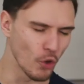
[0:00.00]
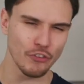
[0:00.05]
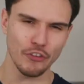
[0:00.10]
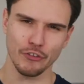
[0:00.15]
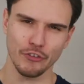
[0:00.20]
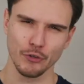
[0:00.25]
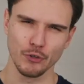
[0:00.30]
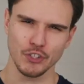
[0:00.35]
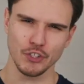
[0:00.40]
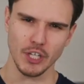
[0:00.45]
to
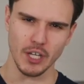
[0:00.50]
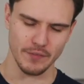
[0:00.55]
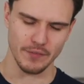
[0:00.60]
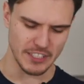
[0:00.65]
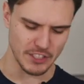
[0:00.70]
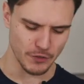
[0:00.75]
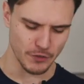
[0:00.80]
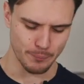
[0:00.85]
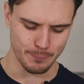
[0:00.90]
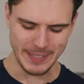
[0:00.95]
2
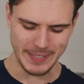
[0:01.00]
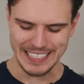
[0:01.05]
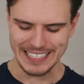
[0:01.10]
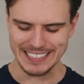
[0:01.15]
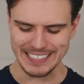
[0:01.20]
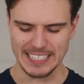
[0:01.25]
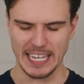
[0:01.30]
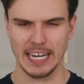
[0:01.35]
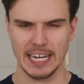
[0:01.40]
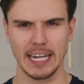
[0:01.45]
servings of
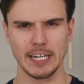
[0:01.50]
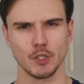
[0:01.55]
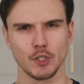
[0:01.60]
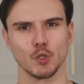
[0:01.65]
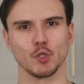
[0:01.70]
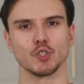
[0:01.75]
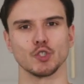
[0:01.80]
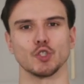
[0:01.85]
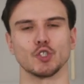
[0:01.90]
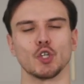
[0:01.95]
beans,
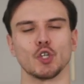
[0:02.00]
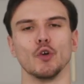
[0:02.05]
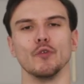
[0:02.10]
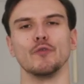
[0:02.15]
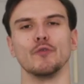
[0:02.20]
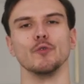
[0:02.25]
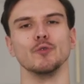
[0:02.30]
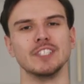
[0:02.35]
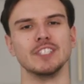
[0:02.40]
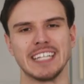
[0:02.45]
lentils, or
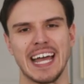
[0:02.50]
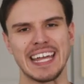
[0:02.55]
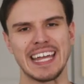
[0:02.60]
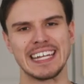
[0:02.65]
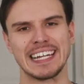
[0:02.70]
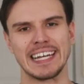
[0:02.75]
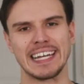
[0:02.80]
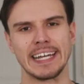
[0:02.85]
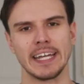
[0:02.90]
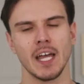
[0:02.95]
tofu
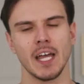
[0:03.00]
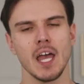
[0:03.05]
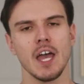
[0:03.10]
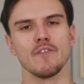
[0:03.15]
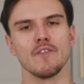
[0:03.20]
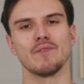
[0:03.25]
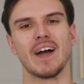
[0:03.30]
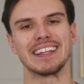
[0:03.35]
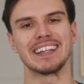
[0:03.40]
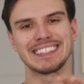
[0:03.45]
daily.
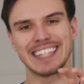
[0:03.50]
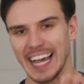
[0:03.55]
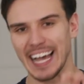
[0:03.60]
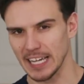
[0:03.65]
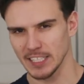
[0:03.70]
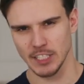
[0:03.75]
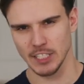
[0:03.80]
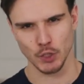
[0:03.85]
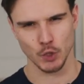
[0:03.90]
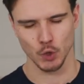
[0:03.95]

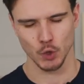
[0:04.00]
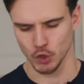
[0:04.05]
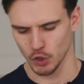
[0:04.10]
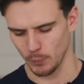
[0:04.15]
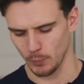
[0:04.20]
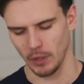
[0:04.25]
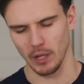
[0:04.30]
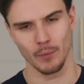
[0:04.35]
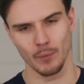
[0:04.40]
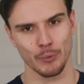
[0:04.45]
Fantastic source of
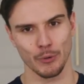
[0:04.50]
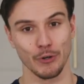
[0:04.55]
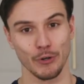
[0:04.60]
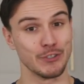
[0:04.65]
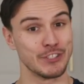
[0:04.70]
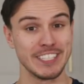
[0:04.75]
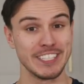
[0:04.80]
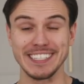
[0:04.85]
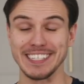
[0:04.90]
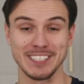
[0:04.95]
plant
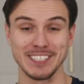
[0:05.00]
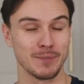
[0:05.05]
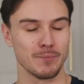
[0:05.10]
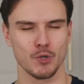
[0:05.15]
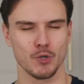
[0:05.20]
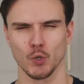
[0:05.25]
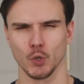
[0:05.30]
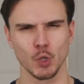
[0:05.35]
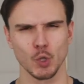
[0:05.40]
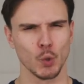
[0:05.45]
protein, as I'm
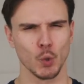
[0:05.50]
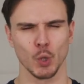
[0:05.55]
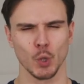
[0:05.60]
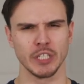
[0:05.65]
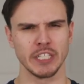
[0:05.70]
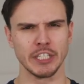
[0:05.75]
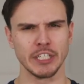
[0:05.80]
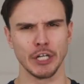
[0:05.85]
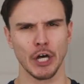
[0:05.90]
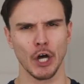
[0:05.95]
sure you already
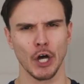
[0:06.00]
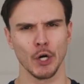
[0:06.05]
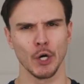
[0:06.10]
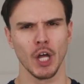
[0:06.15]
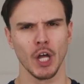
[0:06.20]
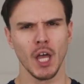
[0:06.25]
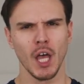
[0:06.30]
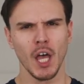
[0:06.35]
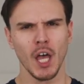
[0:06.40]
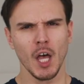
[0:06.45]
know,
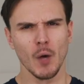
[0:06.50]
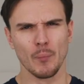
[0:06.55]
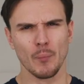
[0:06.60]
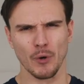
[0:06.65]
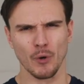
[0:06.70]
but